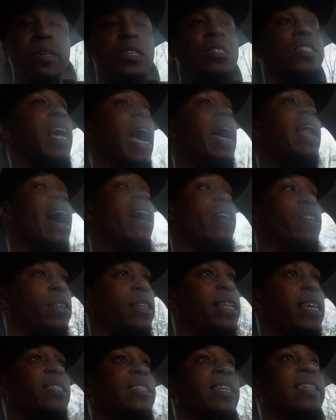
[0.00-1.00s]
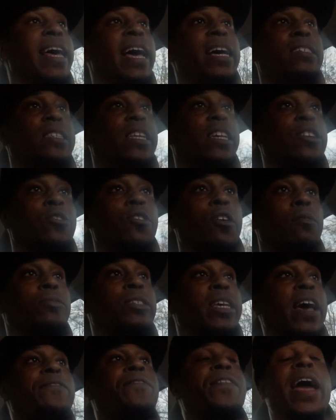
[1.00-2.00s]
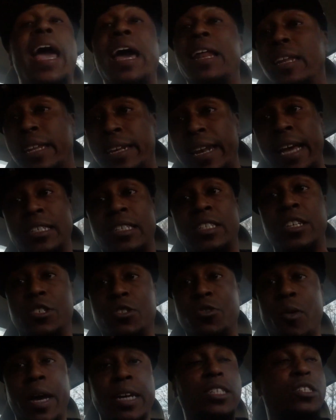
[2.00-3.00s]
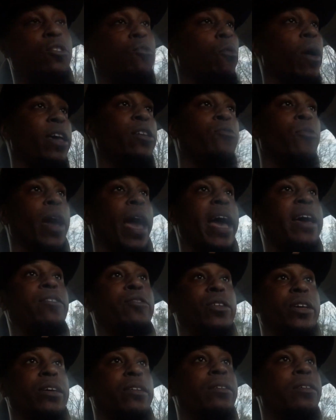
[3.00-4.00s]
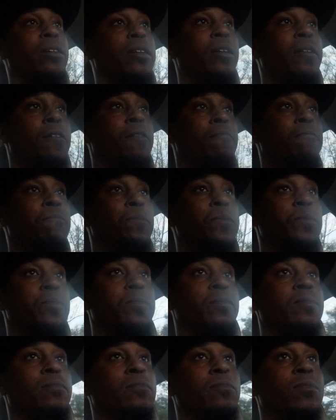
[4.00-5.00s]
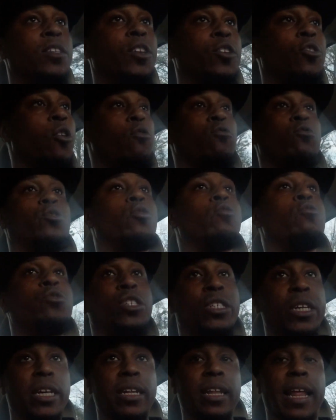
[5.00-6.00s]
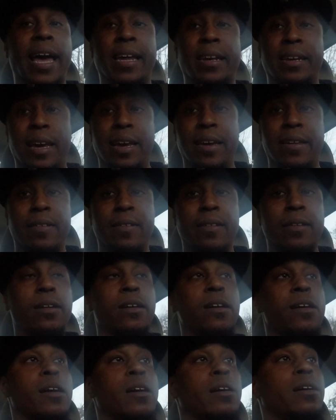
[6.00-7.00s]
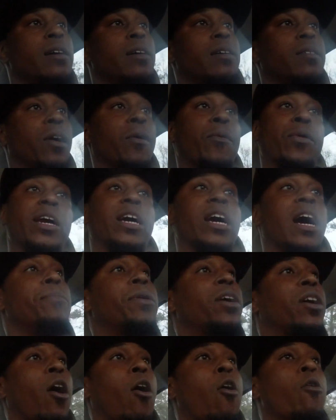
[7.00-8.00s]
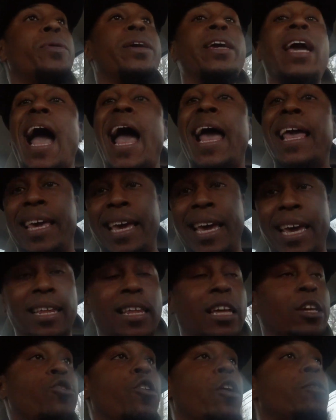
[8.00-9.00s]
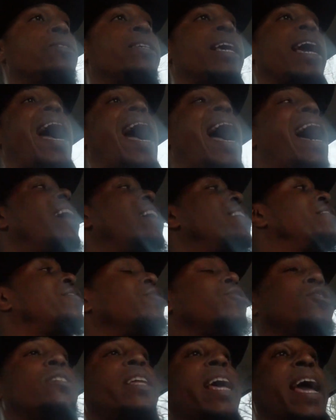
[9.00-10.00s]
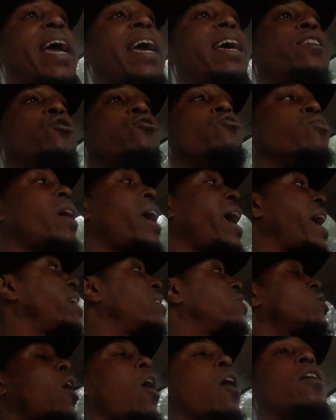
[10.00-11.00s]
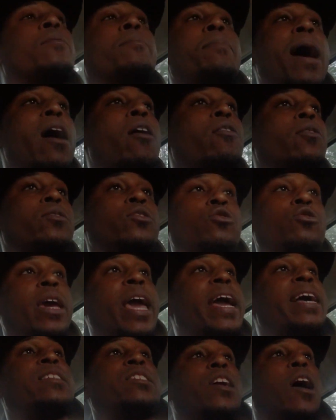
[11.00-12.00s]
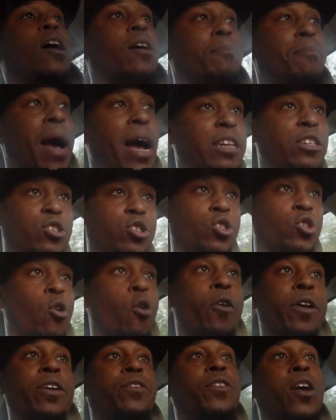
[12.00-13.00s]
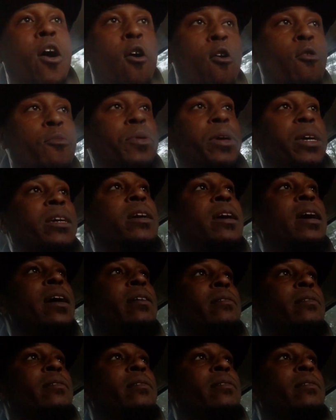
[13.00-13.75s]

Shout out to Lisa Leslie, you know what I'm saying, for handling that situation the way you handled it. You don't do shit like that. Now, when it come to Kobe, I get, you know what I'm saying, I understand you can't talk about the story of Kobe